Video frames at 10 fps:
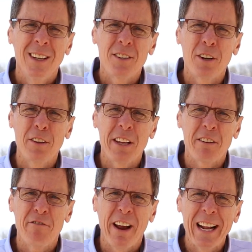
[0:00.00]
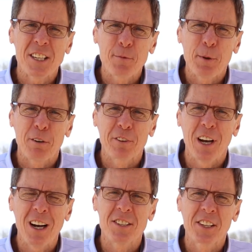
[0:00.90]
to the advancement of
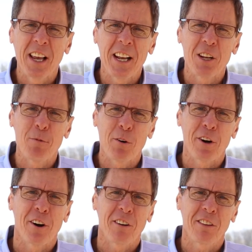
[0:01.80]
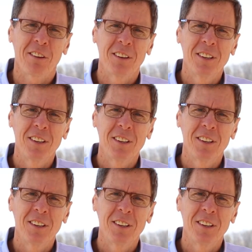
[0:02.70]
God's kingdom on earth.